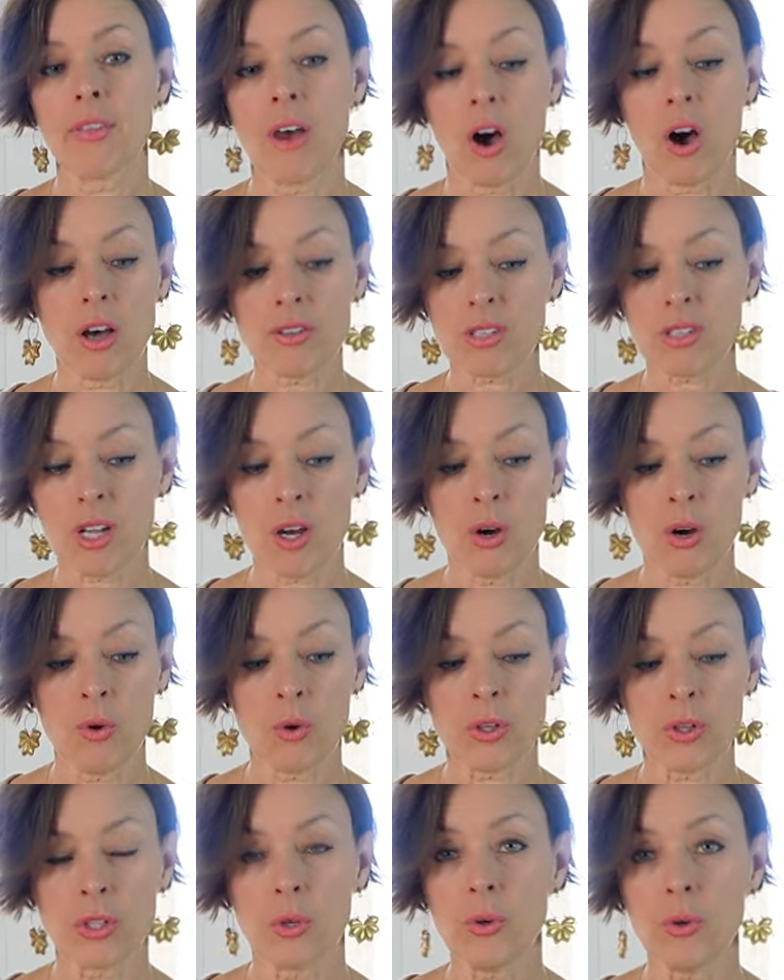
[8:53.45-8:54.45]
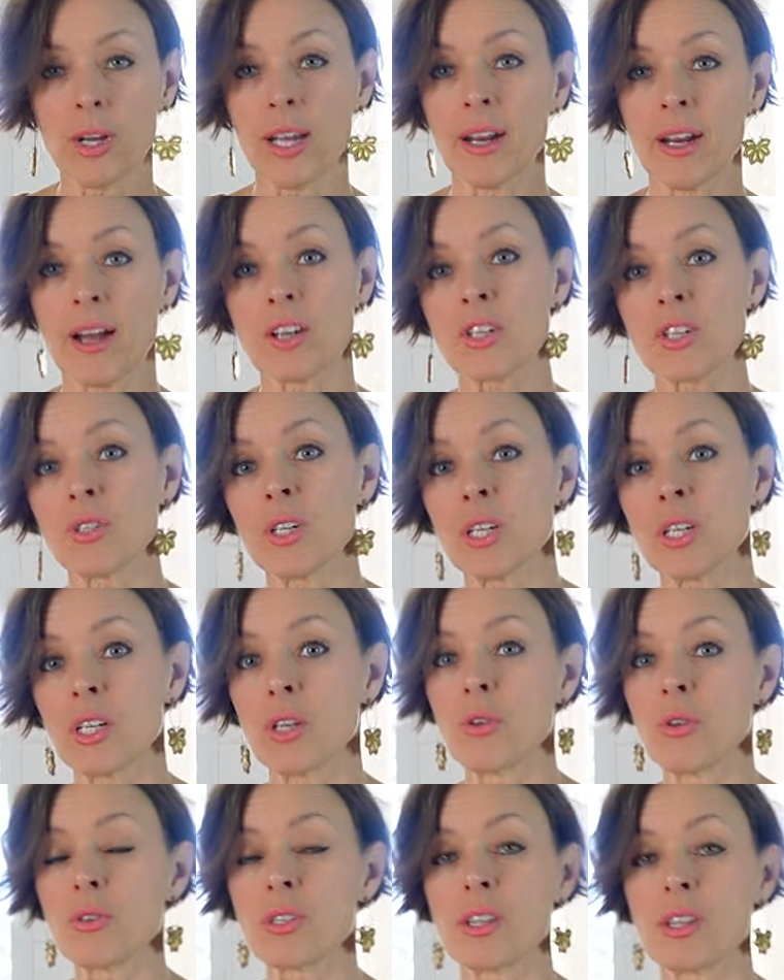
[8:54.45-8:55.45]
Also, you can actually
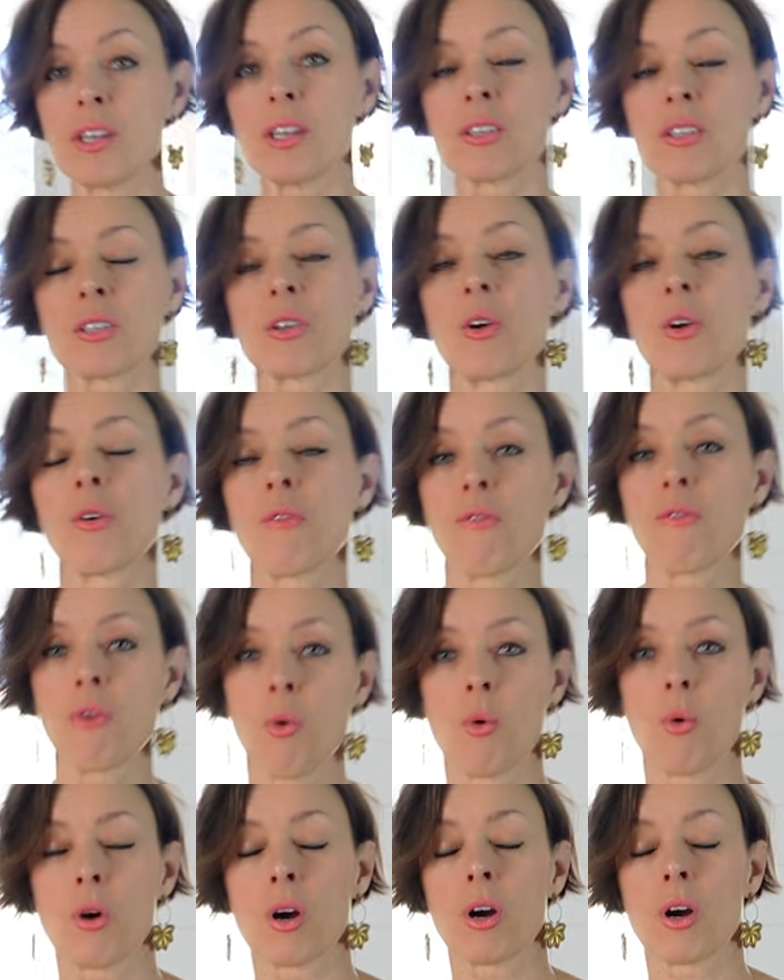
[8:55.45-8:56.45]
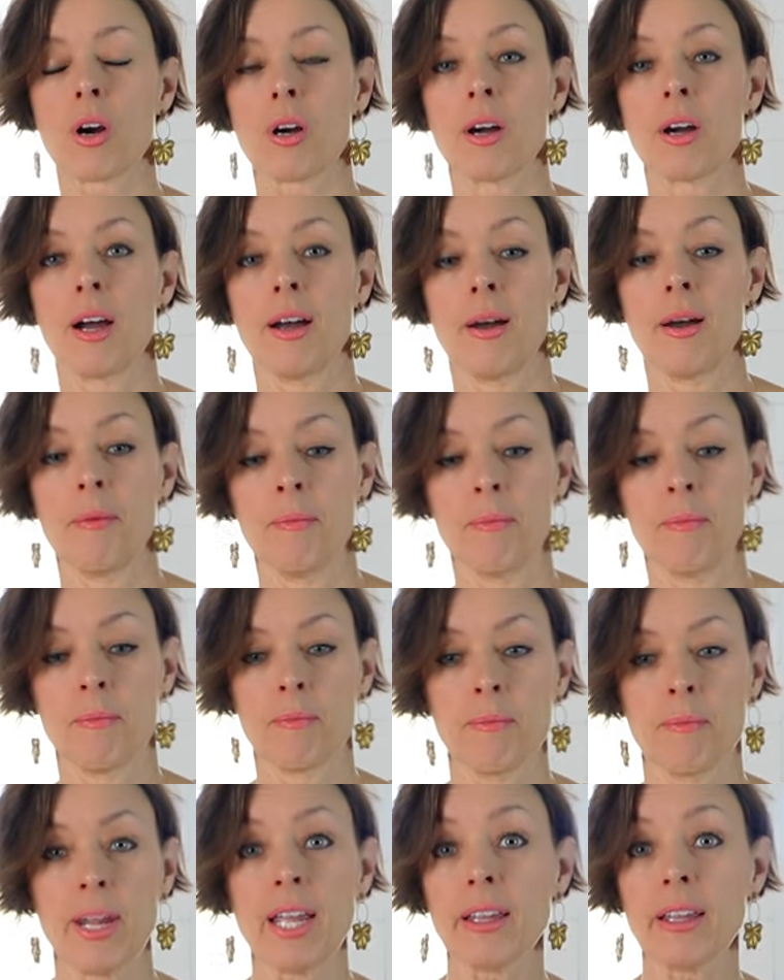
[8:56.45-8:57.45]
use this for um,
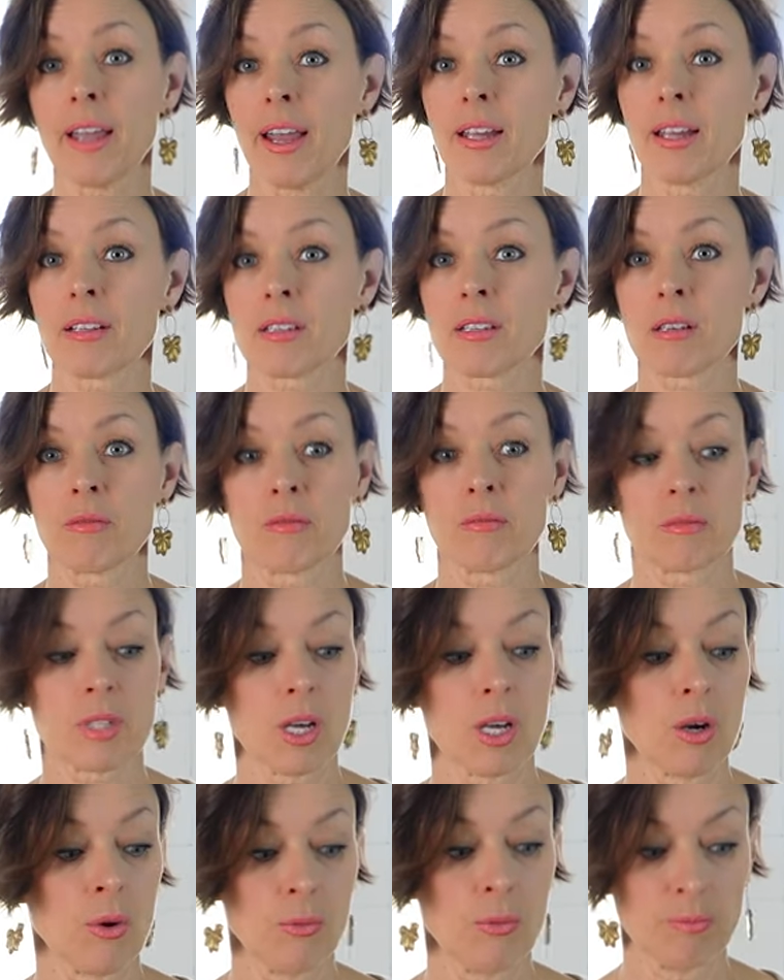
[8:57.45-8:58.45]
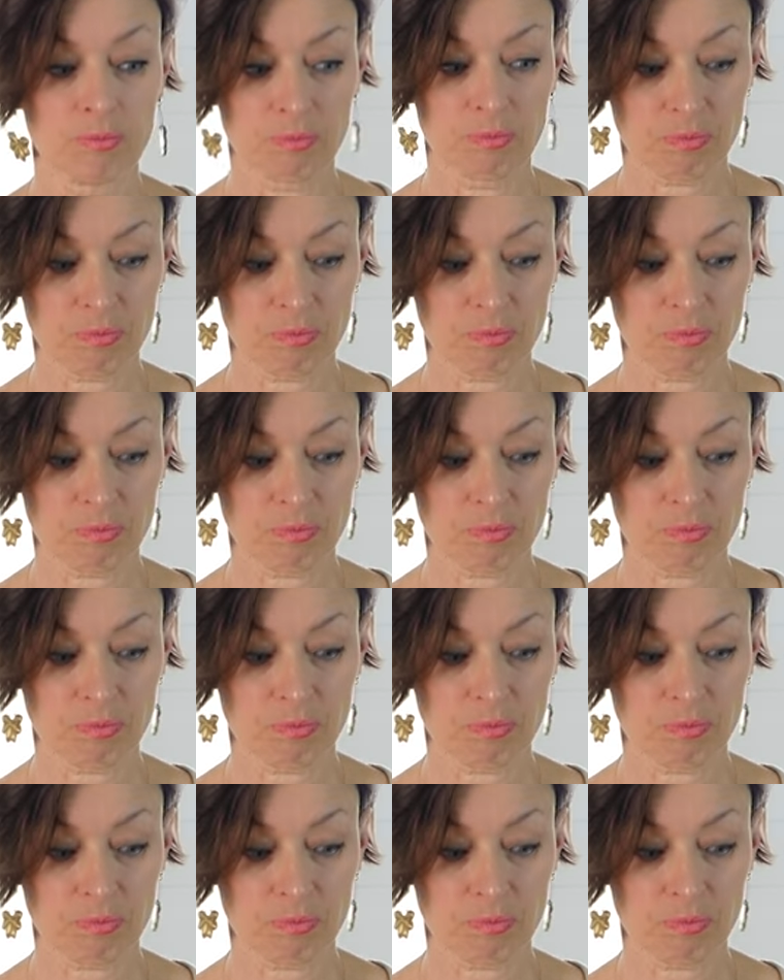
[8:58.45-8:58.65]
pancakes. So